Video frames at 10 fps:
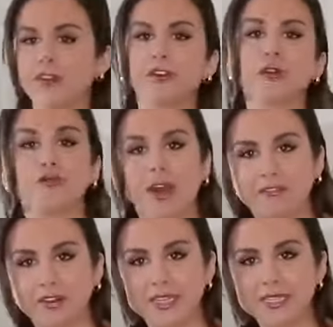For
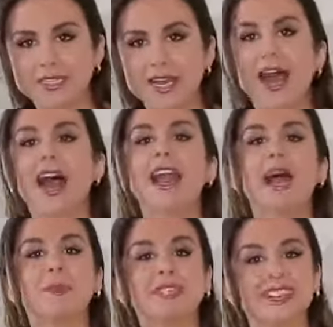reference, I
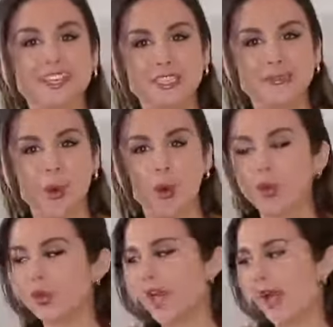am a size small
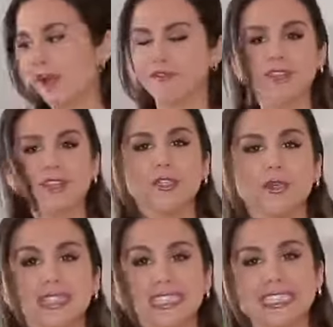in everything
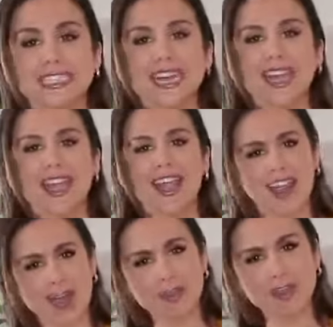you see today, and
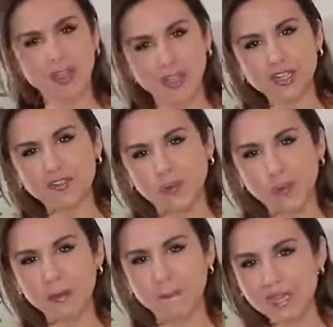I'm a
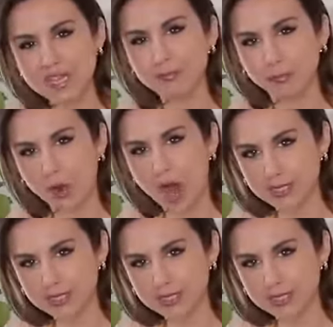34B bra